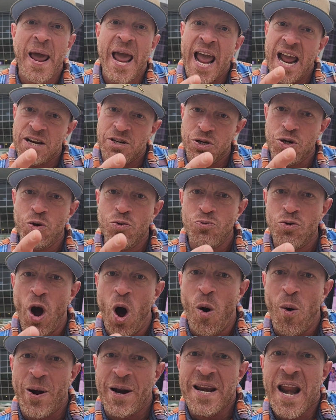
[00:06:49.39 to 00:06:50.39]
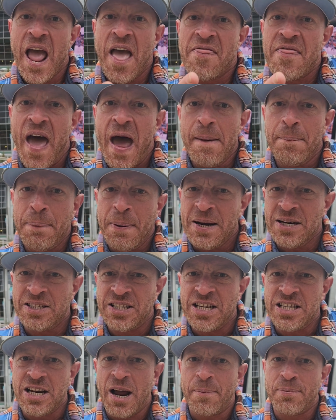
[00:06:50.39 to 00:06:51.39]
and you know it, that
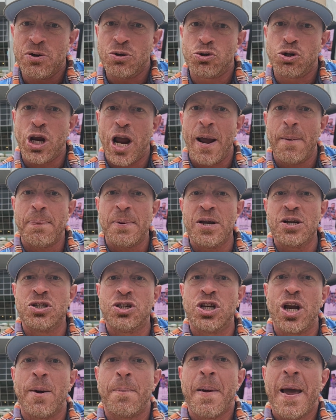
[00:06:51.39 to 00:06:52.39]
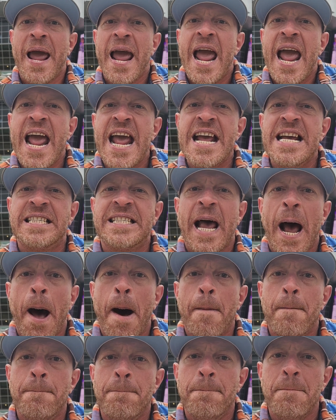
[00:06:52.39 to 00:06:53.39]
PCW Championship is
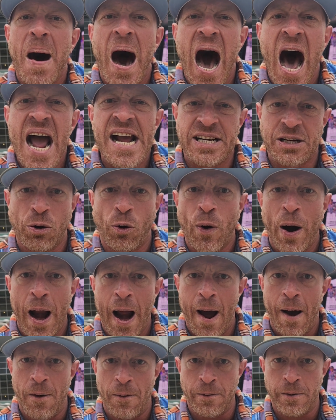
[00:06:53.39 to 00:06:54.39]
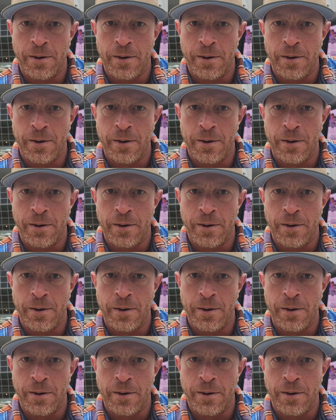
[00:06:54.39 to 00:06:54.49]
my crown.